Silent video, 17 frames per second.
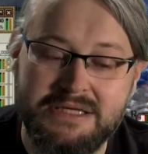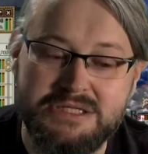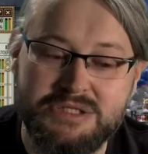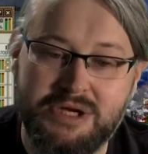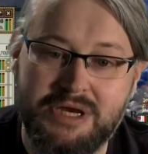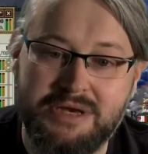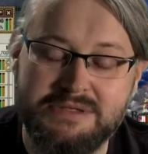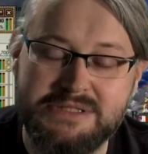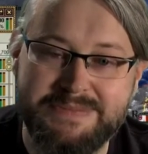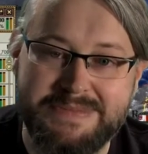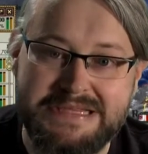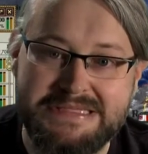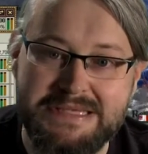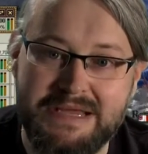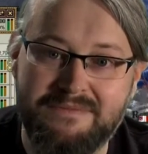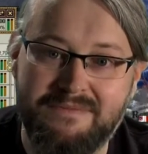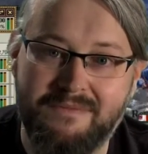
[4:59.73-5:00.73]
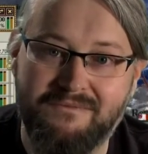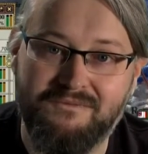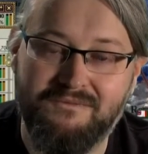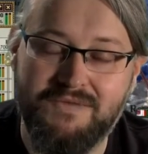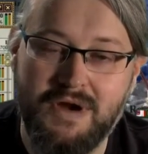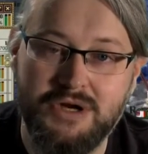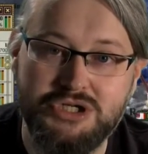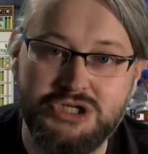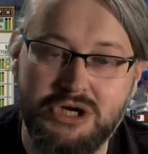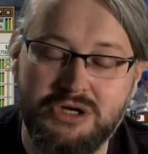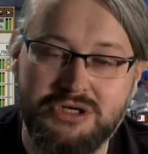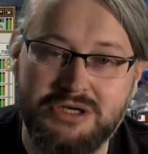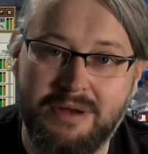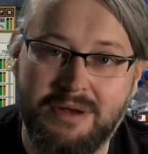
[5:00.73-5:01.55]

So this means a functioning